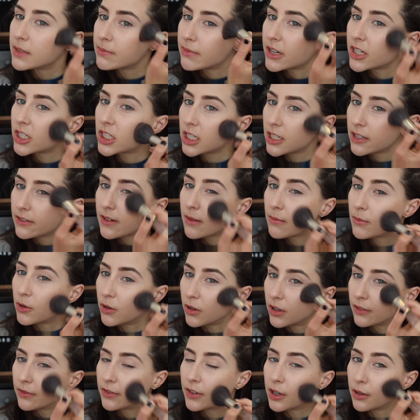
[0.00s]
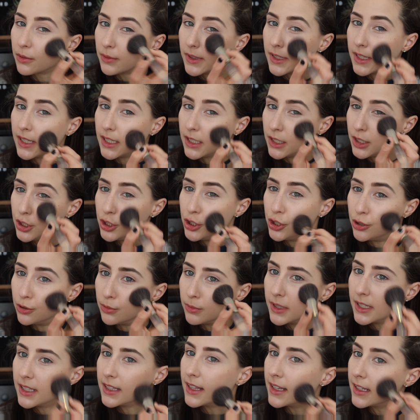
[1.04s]
especially if I'm going for a really
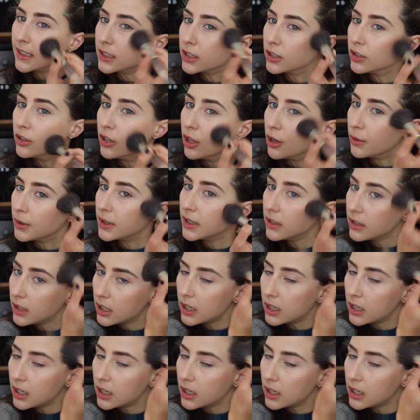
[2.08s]
dewy, like glowy